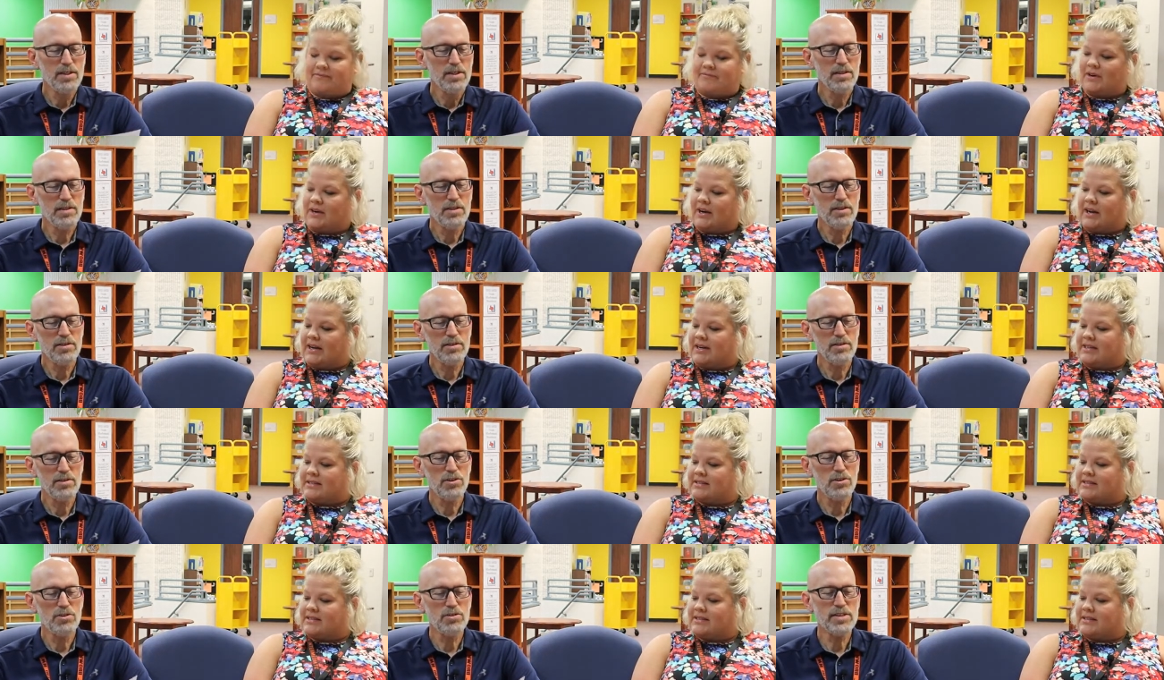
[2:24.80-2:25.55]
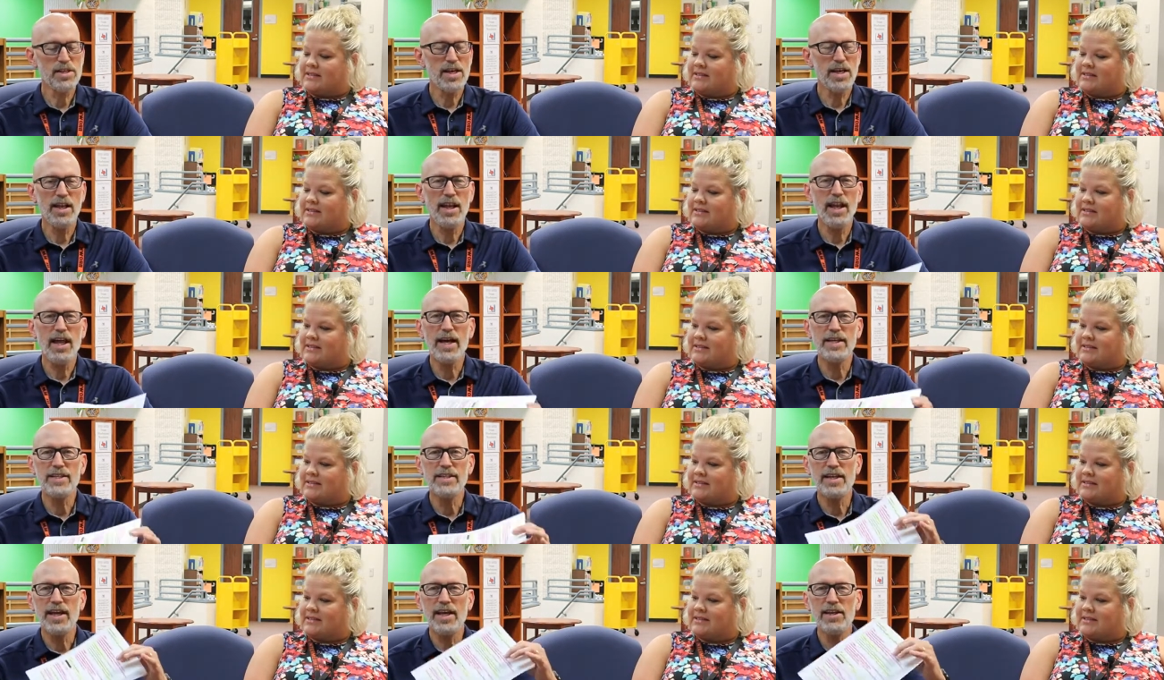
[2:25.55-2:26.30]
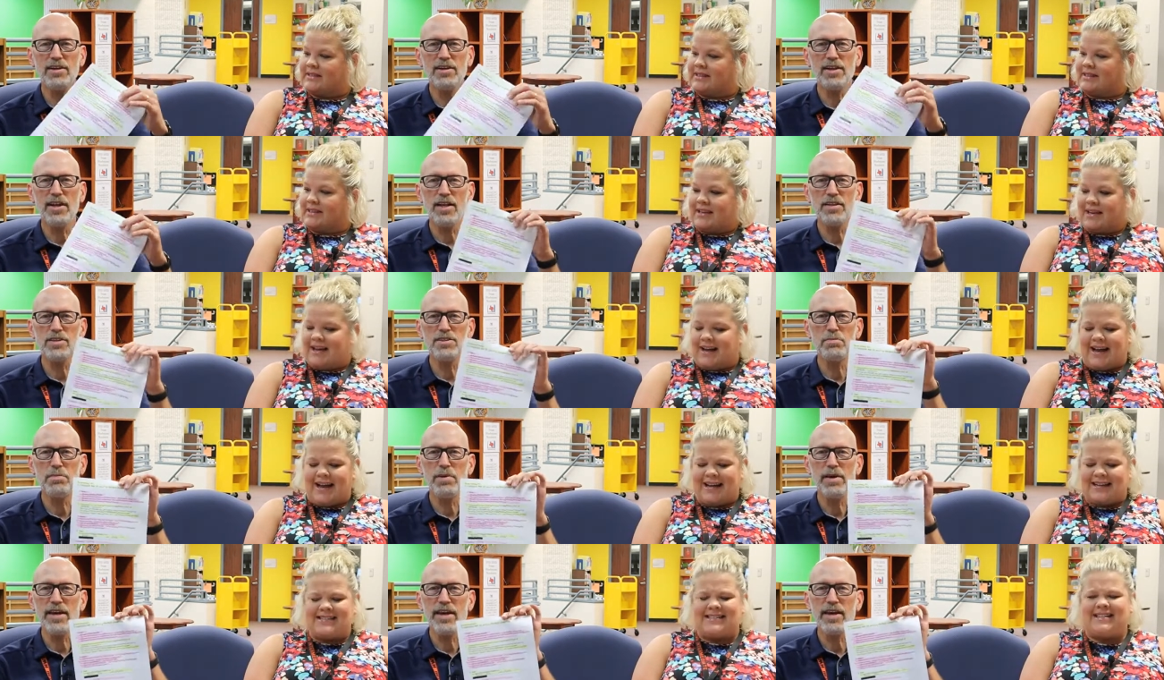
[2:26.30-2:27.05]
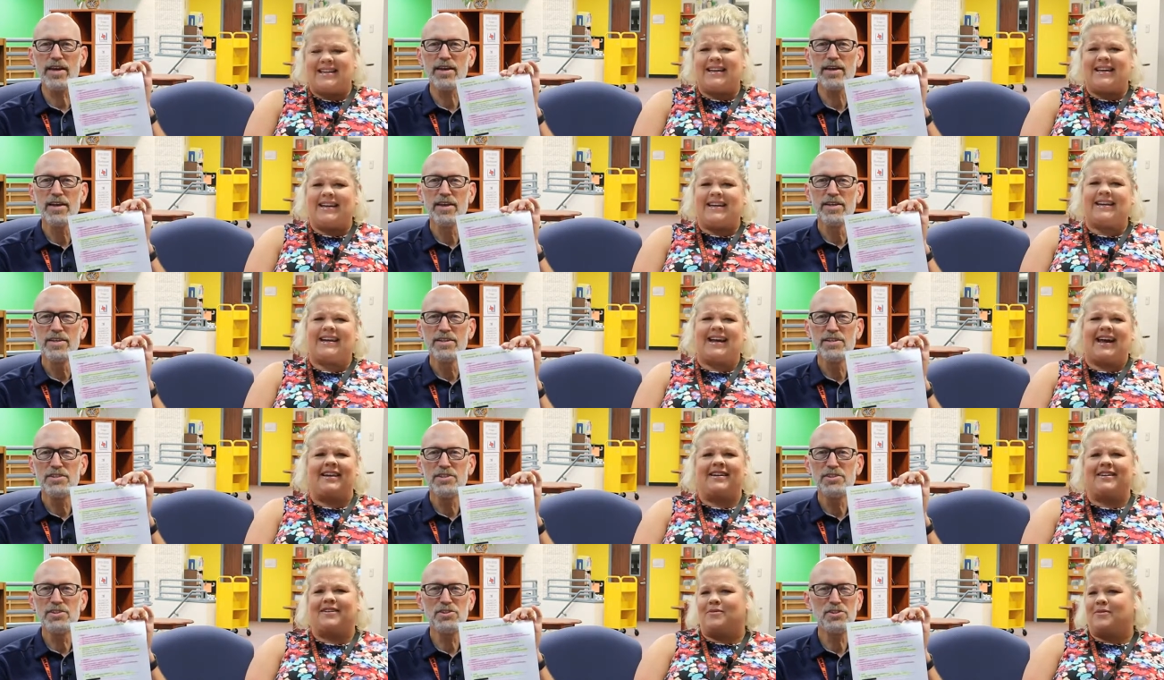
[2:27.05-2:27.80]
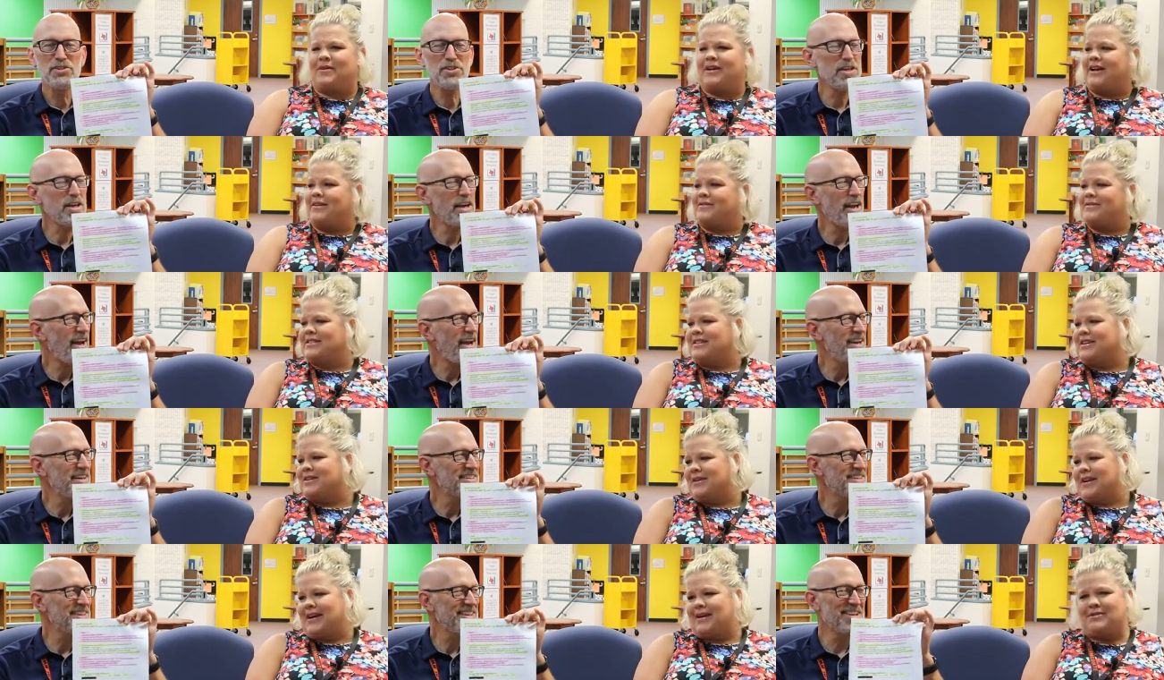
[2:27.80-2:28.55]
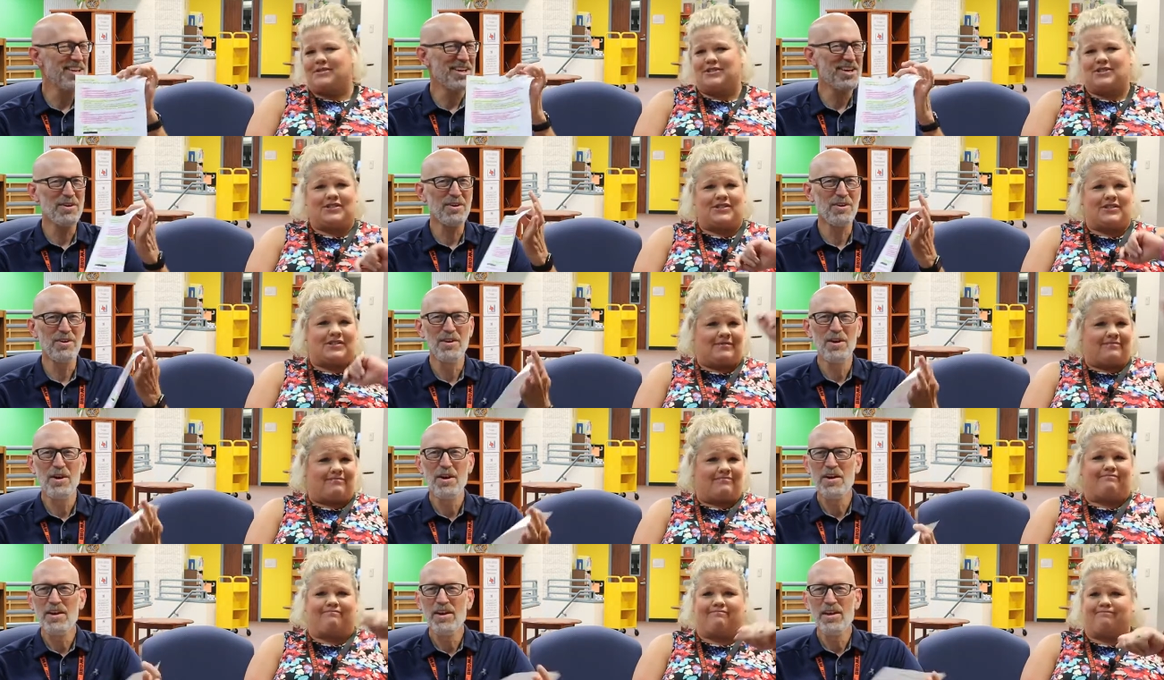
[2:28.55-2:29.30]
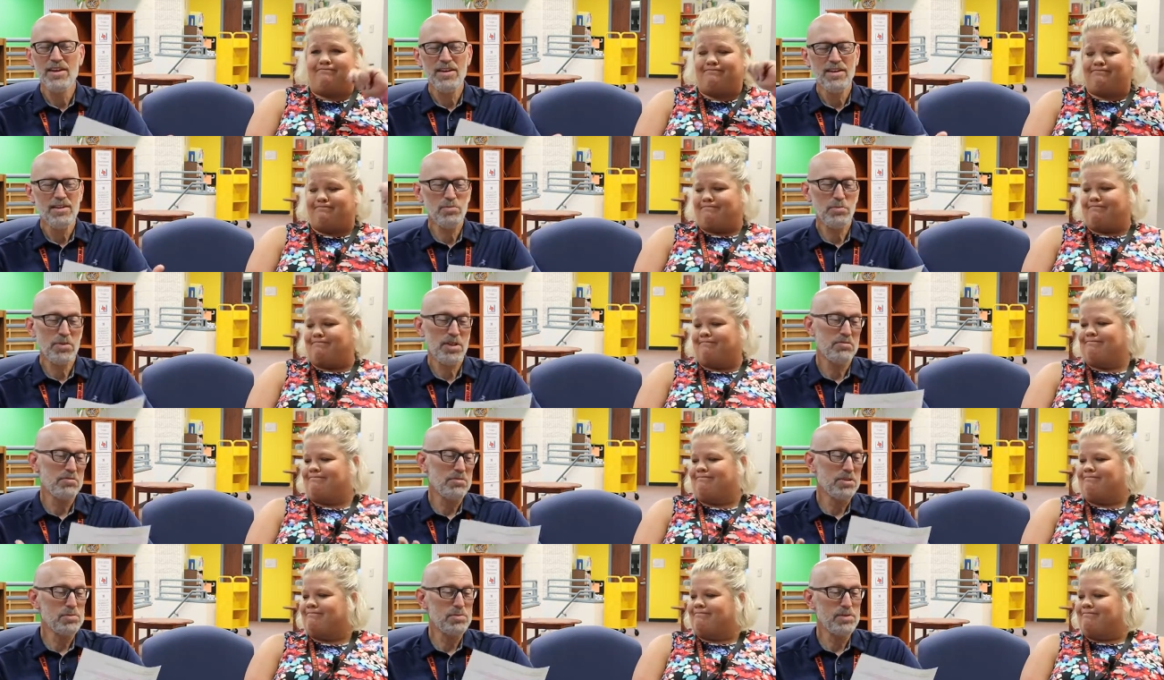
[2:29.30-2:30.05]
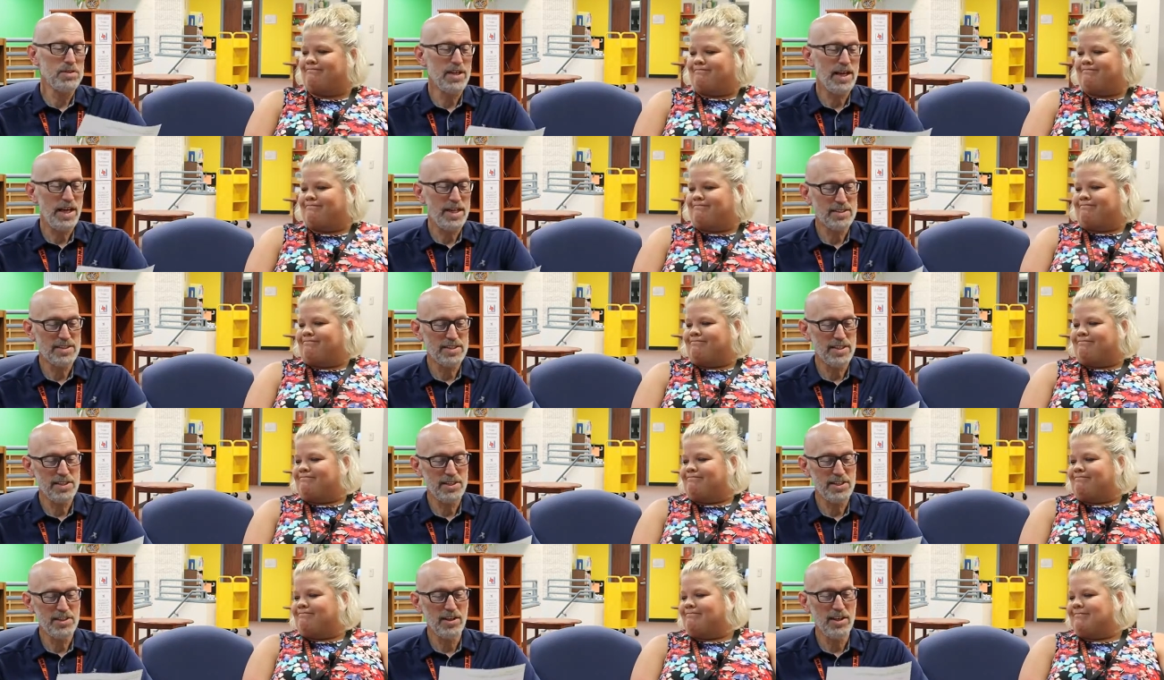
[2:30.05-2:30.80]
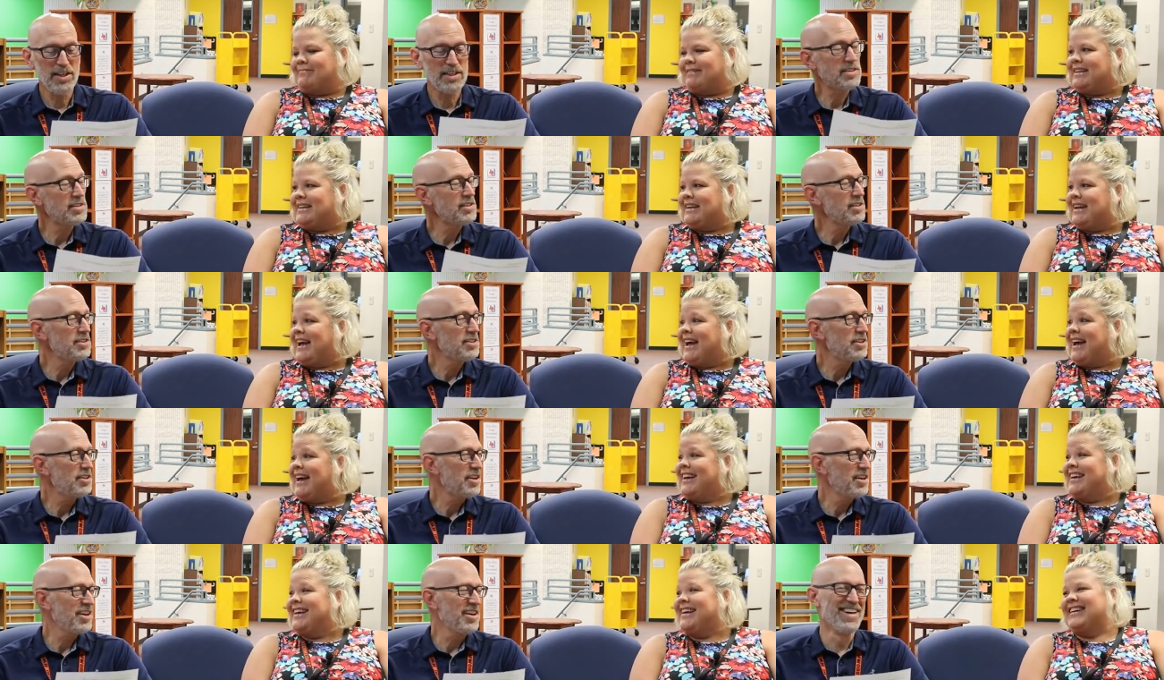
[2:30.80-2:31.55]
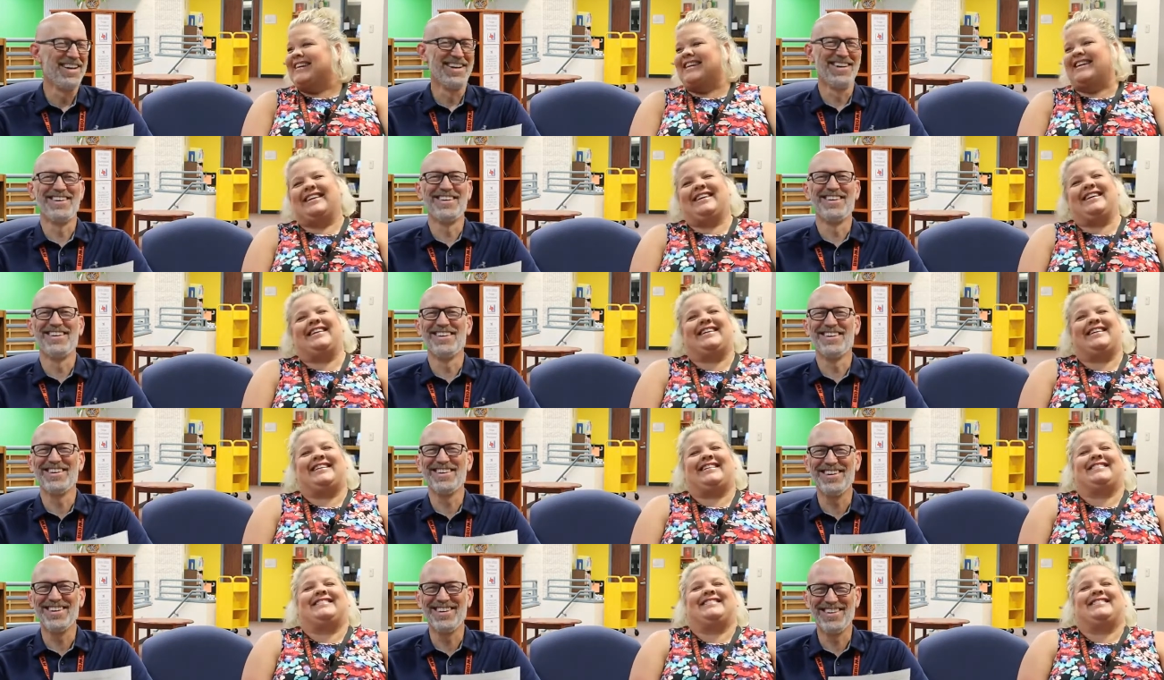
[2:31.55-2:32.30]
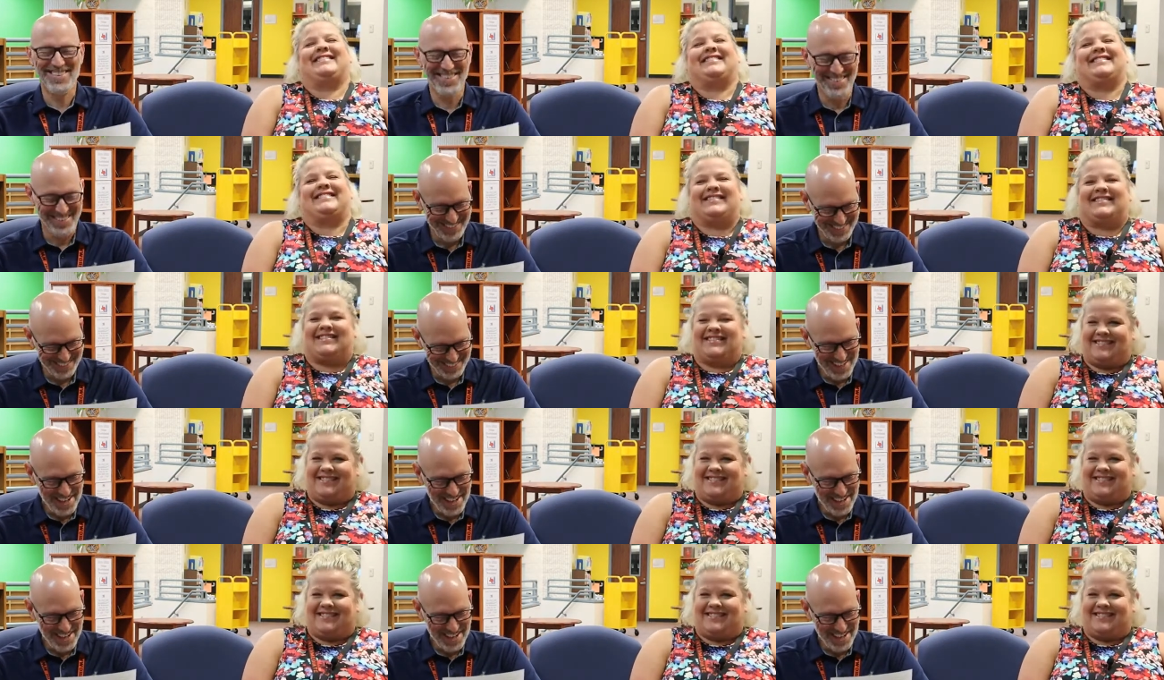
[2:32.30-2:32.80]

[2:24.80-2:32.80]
Speaker 1: Right. You said a lot today. Look at all this pink. I
Speaker 2: did. I don't know what she I was doing. I was do. just.
Speaker 1: But it's been nice sitting here listening yeah. to